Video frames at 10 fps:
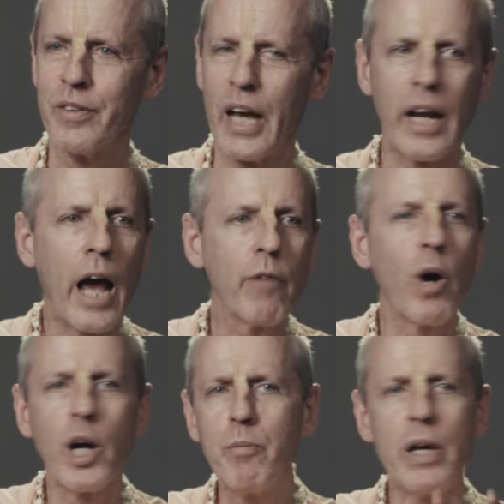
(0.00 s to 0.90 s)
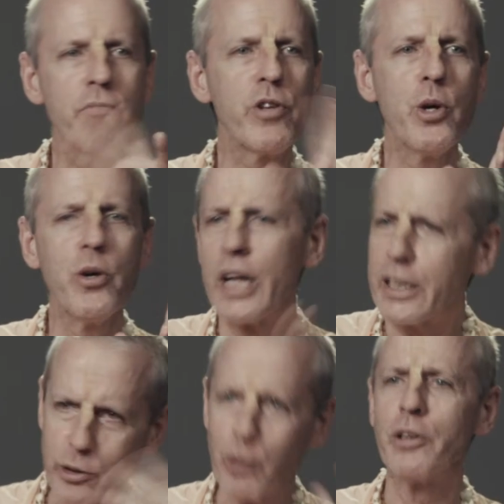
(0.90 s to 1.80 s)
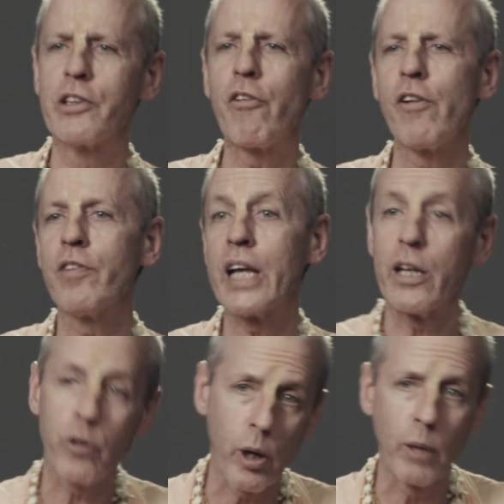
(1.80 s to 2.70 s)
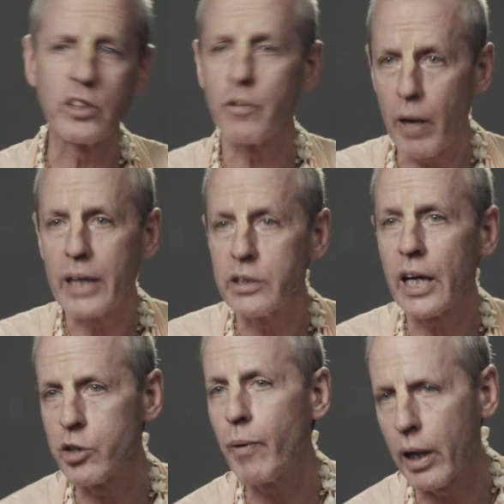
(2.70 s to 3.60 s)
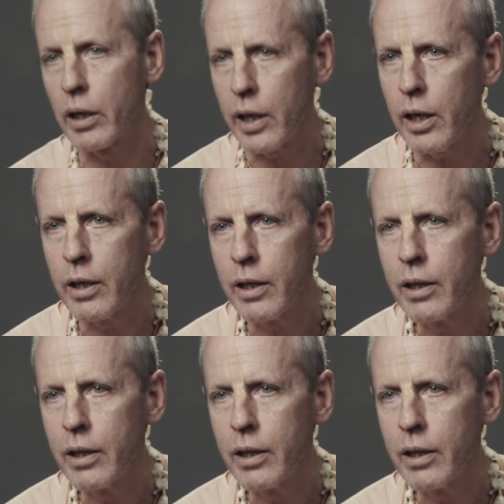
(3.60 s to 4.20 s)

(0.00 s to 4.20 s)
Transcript: And I want to be viewed exclusively in terms of my sexuality.